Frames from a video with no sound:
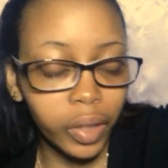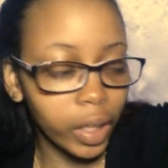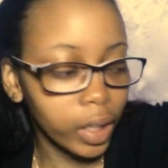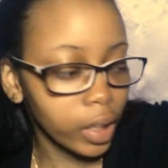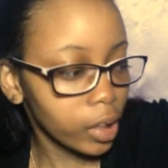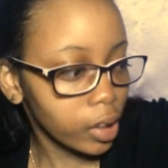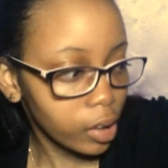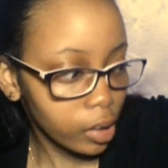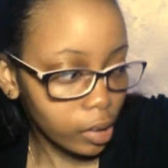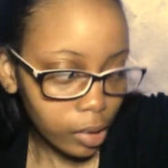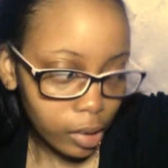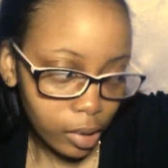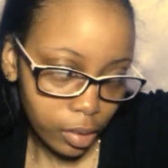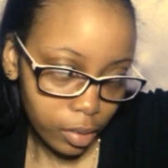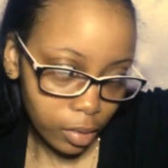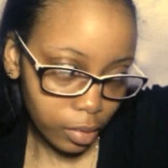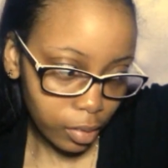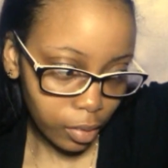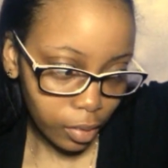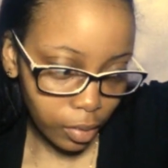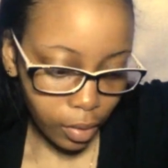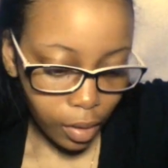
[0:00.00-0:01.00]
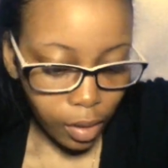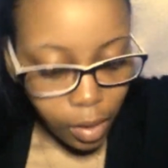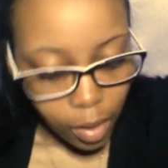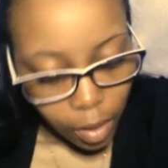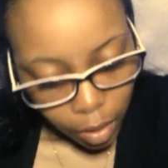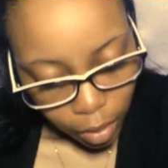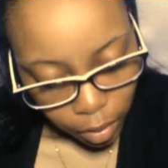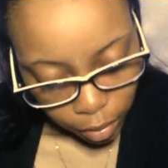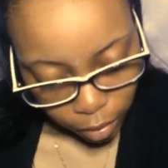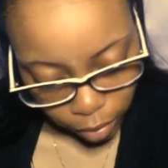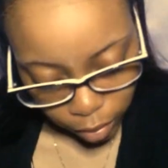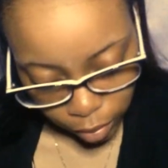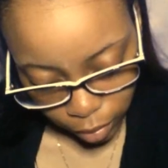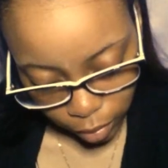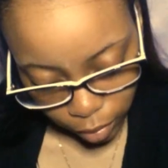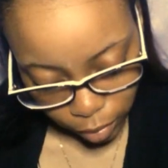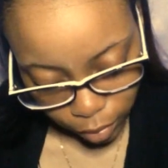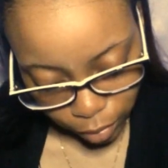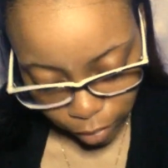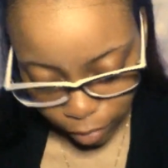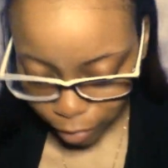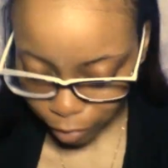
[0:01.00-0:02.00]
like,
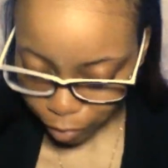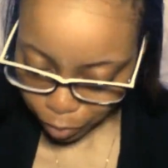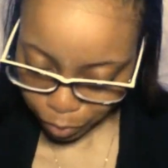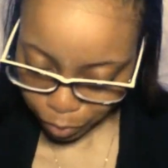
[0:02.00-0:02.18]
whew.